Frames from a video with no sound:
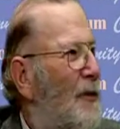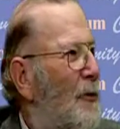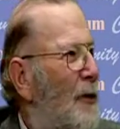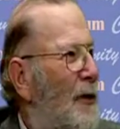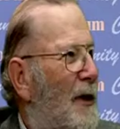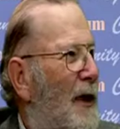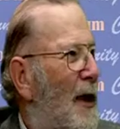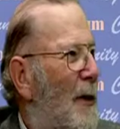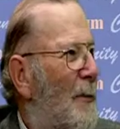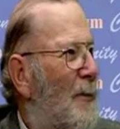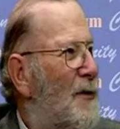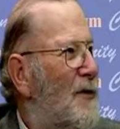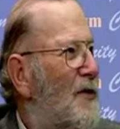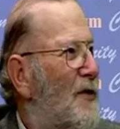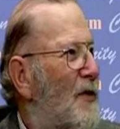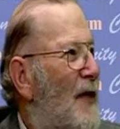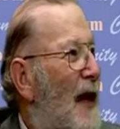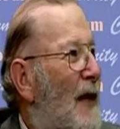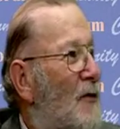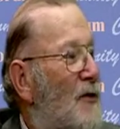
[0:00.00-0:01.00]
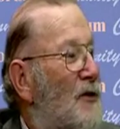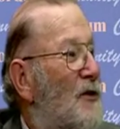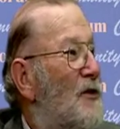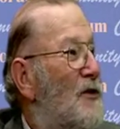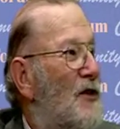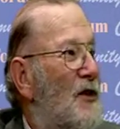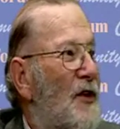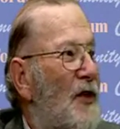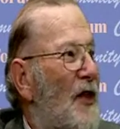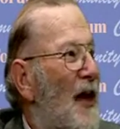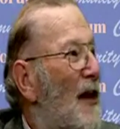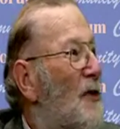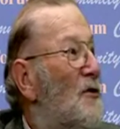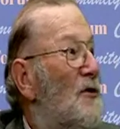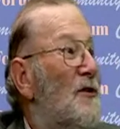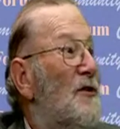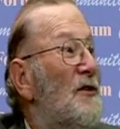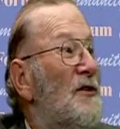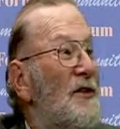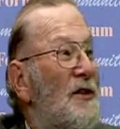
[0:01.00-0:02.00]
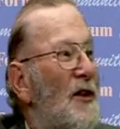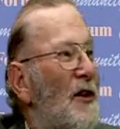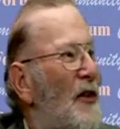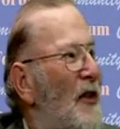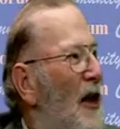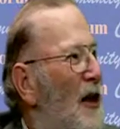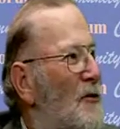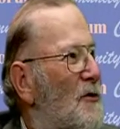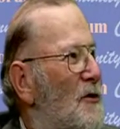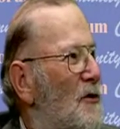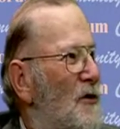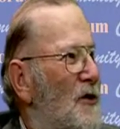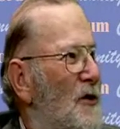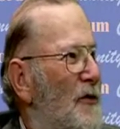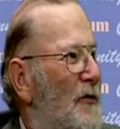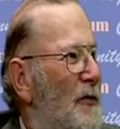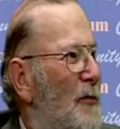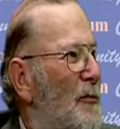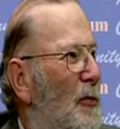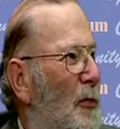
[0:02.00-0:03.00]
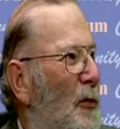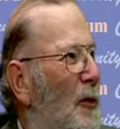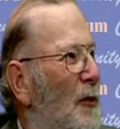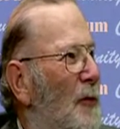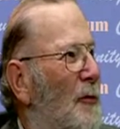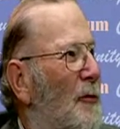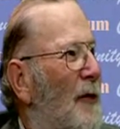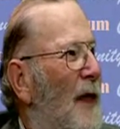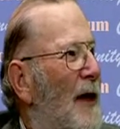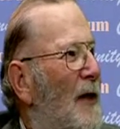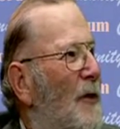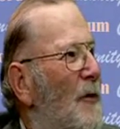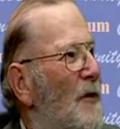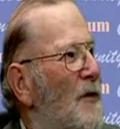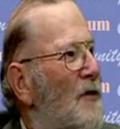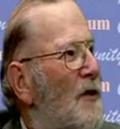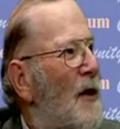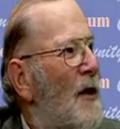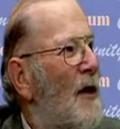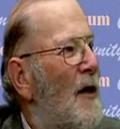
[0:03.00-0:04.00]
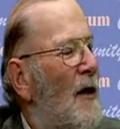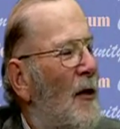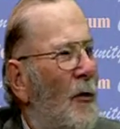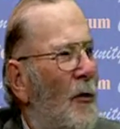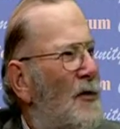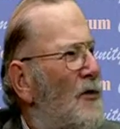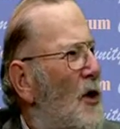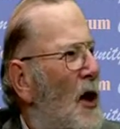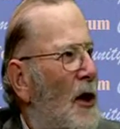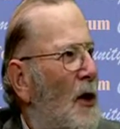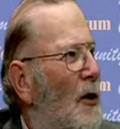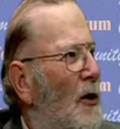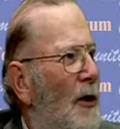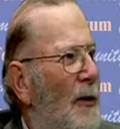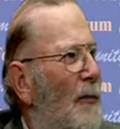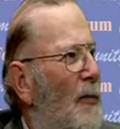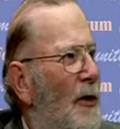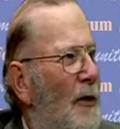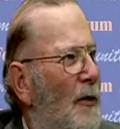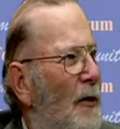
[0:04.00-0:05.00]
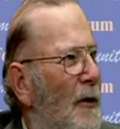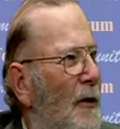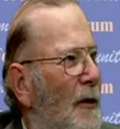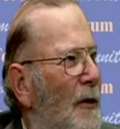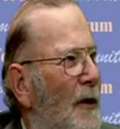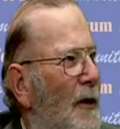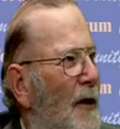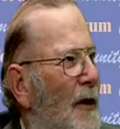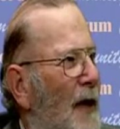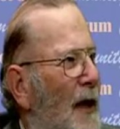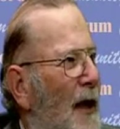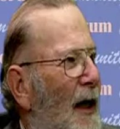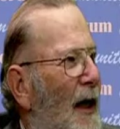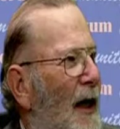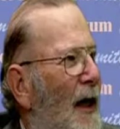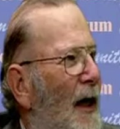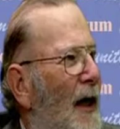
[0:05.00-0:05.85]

got to encompass thousands and thousands and thousands of important records, was not on computer.